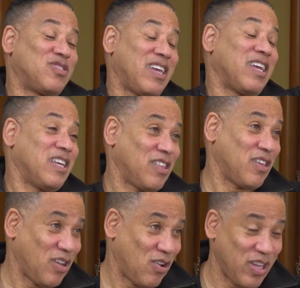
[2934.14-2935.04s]
could take
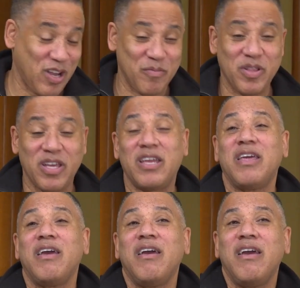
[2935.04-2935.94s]
anything on the airplane.
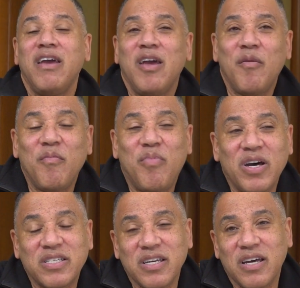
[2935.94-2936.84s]

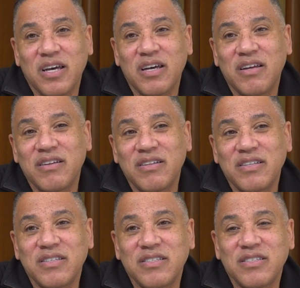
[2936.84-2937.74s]
But
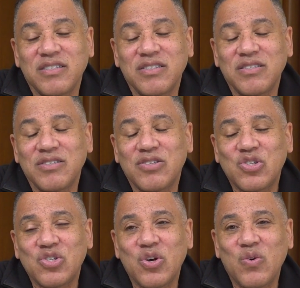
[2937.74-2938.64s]

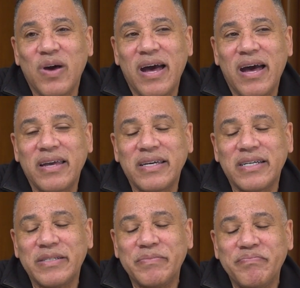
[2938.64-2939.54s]
so I
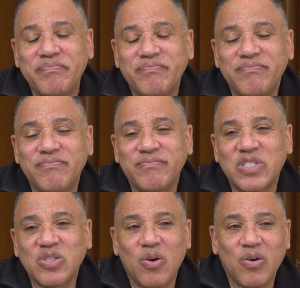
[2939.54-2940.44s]

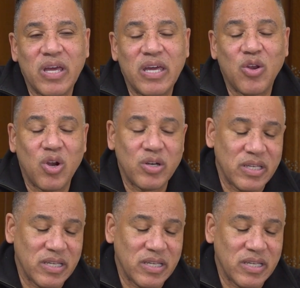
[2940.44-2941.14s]
saw an art